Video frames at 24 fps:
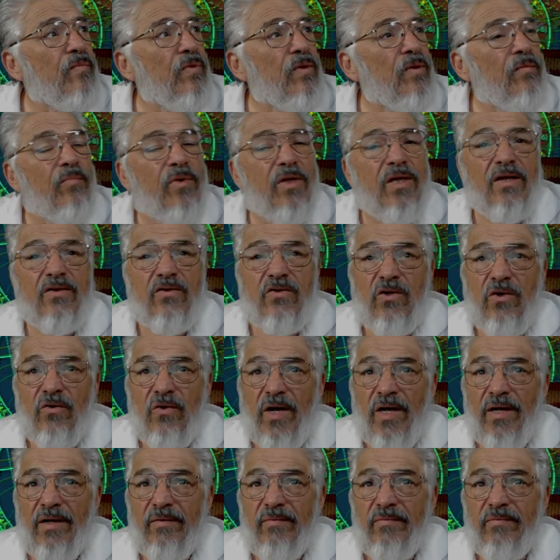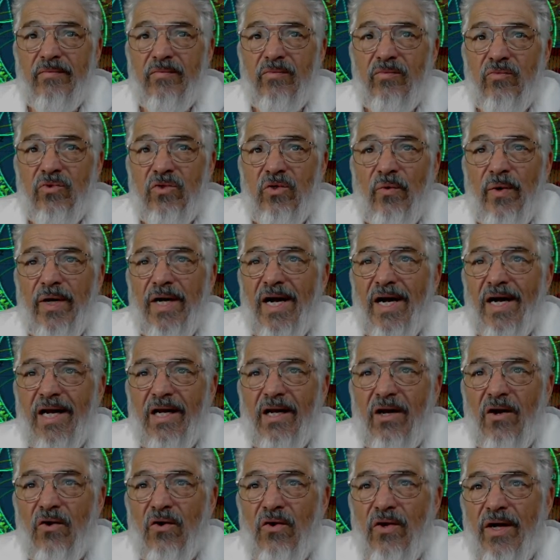but that's all right. So we're not going
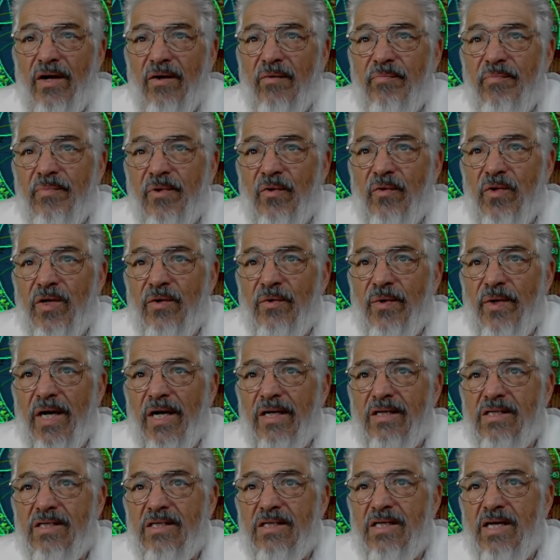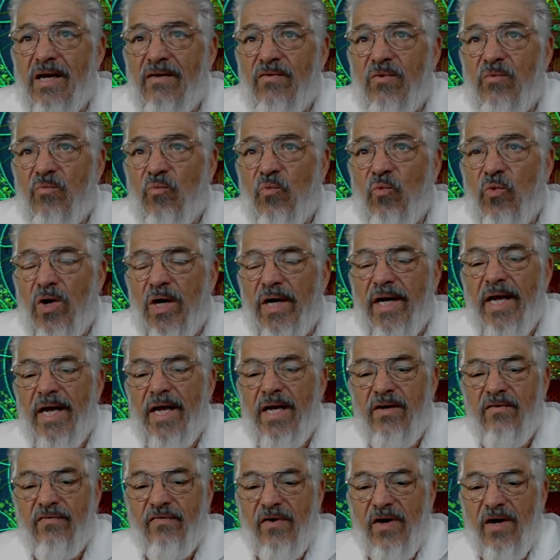to go there. But here we got
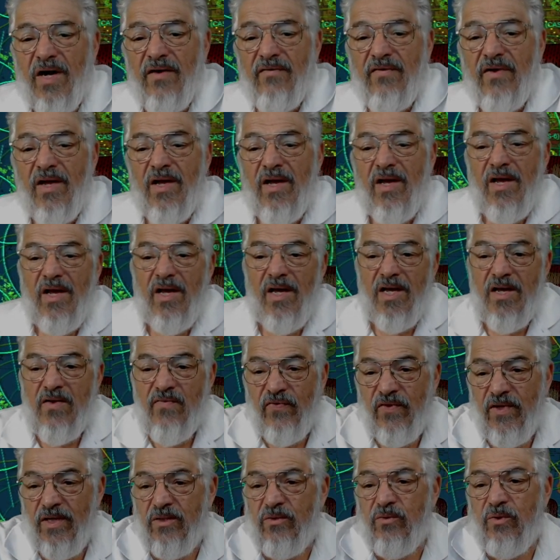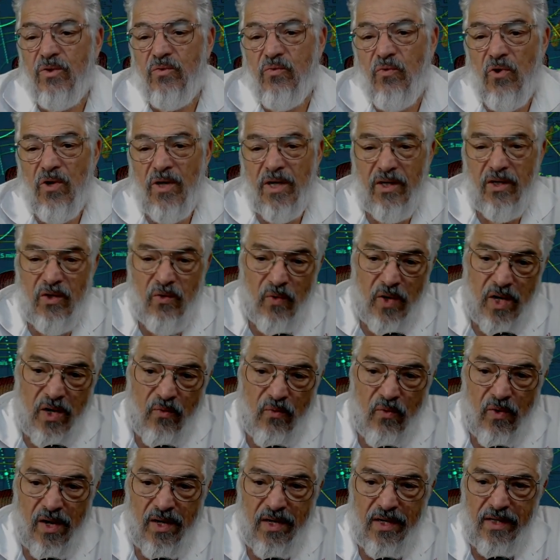7185. If this was working the way I
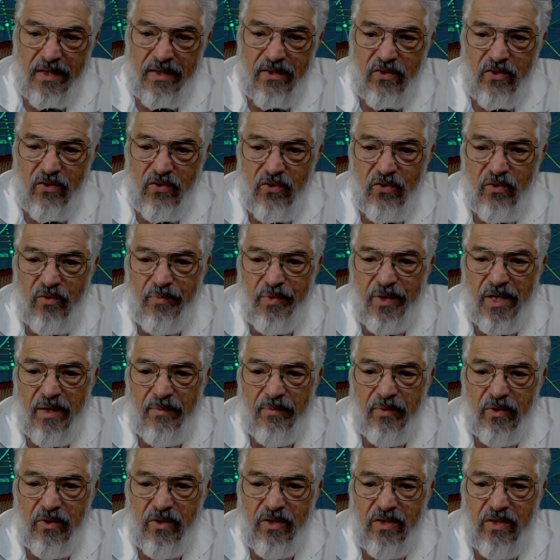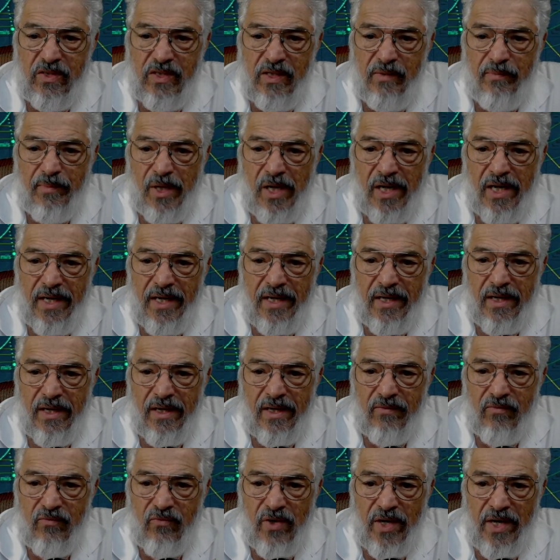wanted it to, you'd be able to see
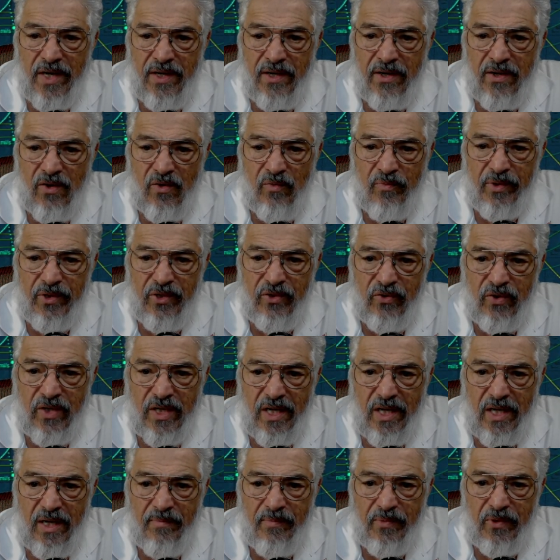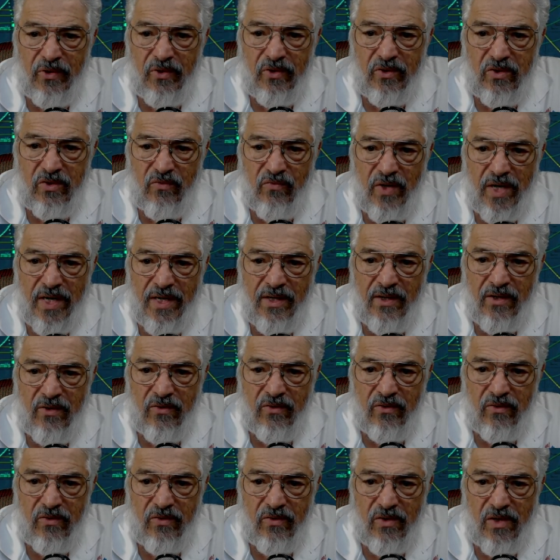my radio, but you can't because the radio,